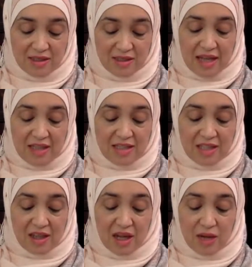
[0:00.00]
Hast
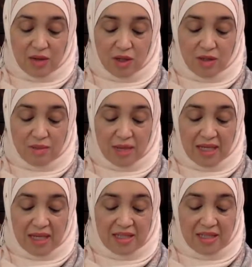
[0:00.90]
thou not
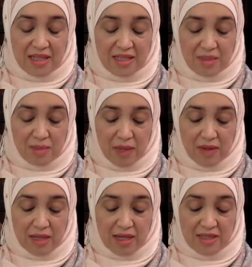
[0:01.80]
made us enter
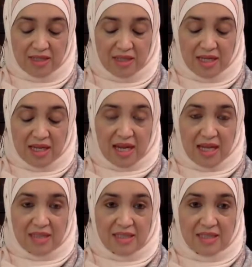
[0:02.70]
paradise
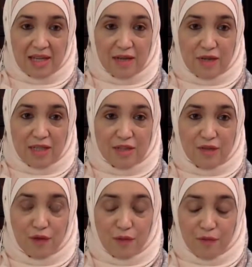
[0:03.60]
and saved us
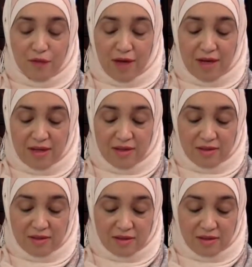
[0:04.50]
from fire?"
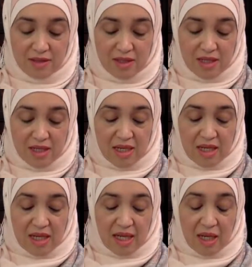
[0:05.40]

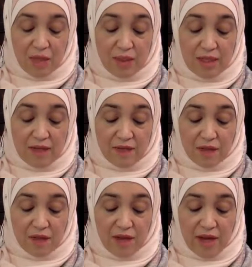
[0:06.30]
He would lift
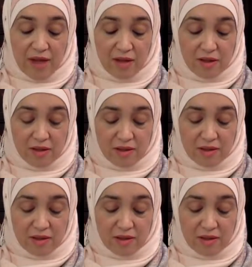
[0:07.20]
the veil,